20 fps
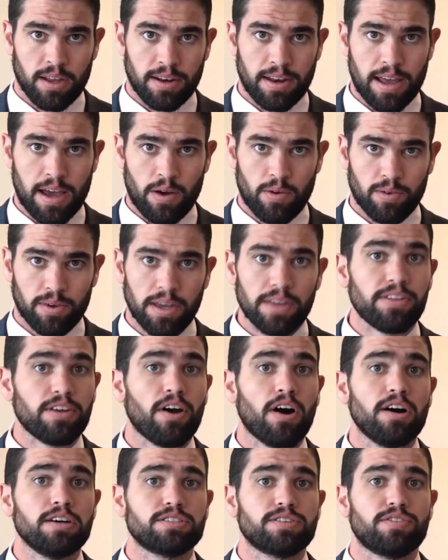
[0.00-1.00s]
Now, in the
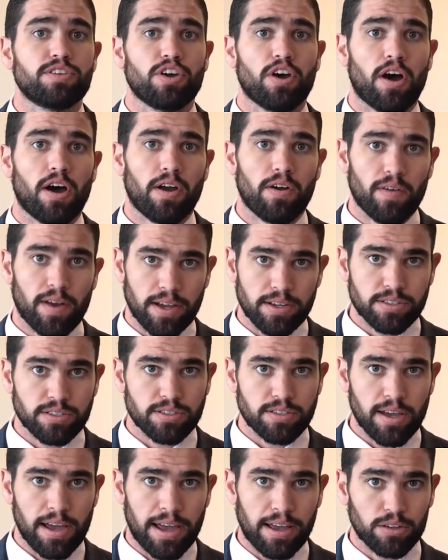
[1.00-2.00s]
eyes of the
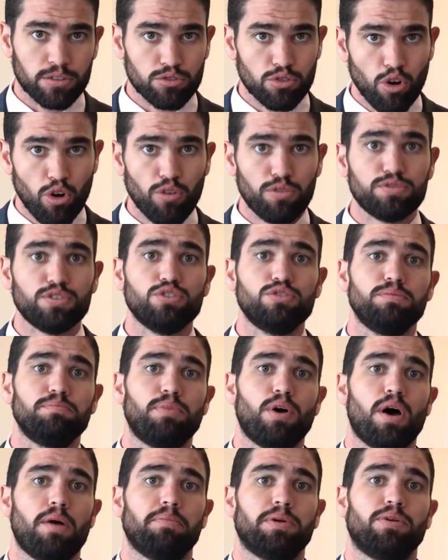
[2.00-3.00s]
IRS, a lawful
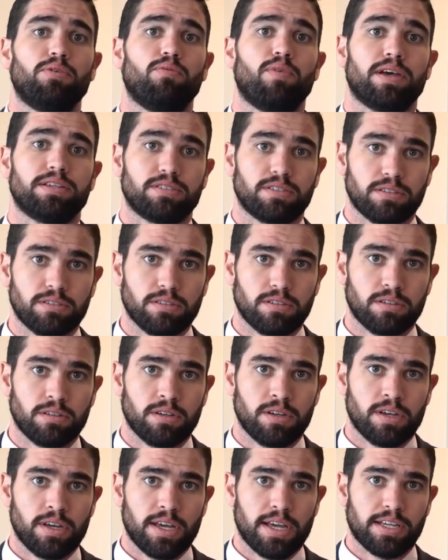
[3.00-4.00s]
permanent resident
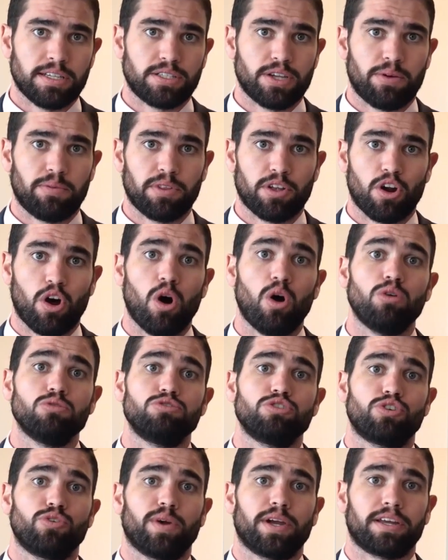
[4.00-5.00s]
is someone that holds
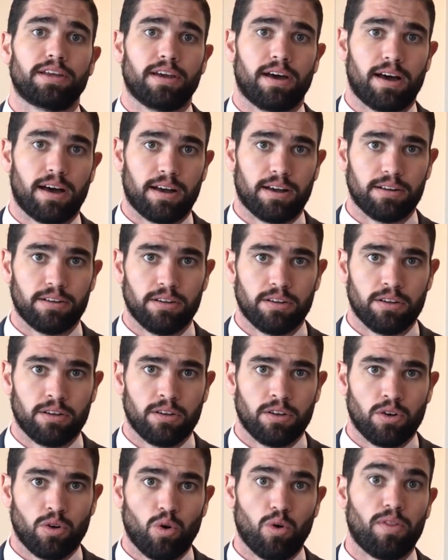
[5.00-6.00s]
a green card
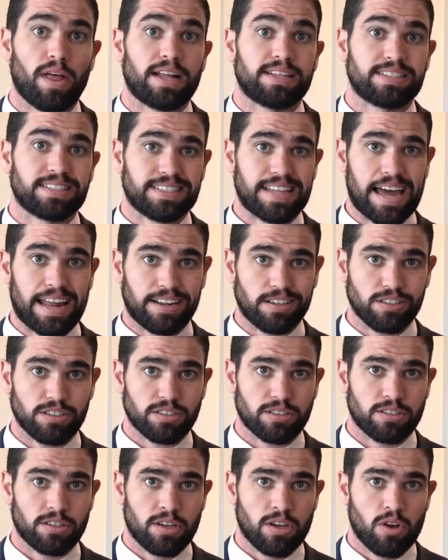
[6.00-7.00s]
or that
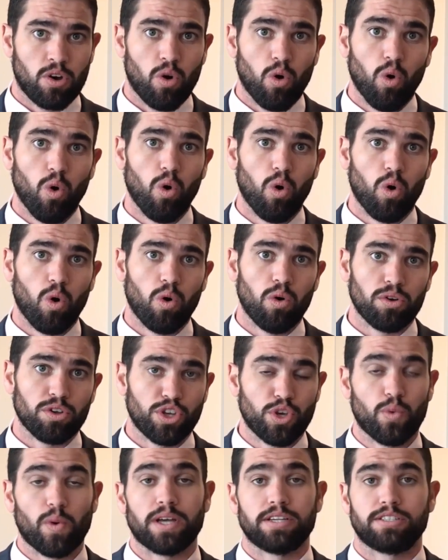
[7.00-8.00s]
status or
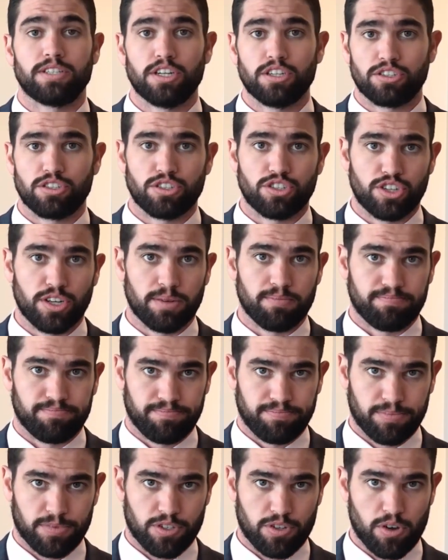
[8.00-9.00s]
US citizenship,
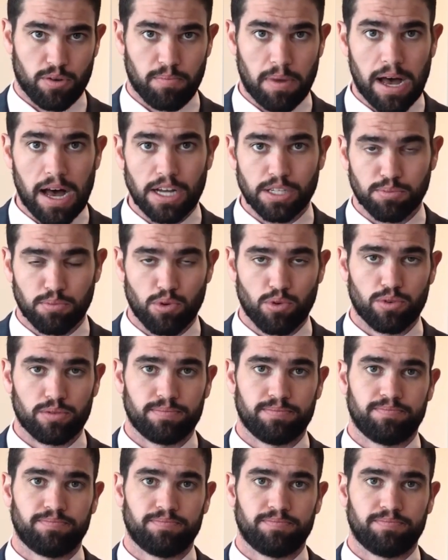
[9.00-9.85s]
so a passport.